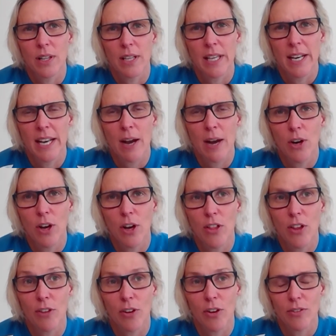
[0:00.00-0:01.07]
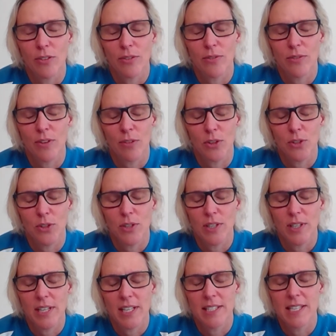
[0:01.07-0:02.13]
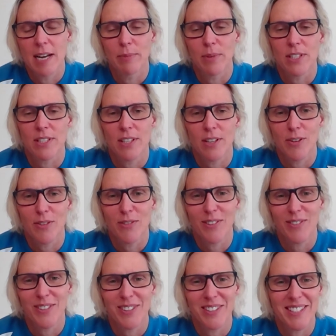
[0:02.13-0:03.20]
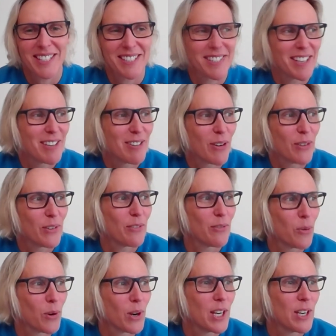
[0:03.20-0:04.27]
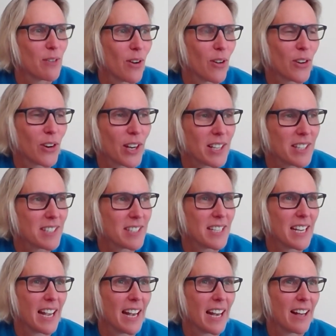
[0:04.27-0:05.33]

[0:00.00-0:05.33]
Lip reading: now I know that I've got two kids now myself. I've got a 16-year-old and a 14-year-old, and I can see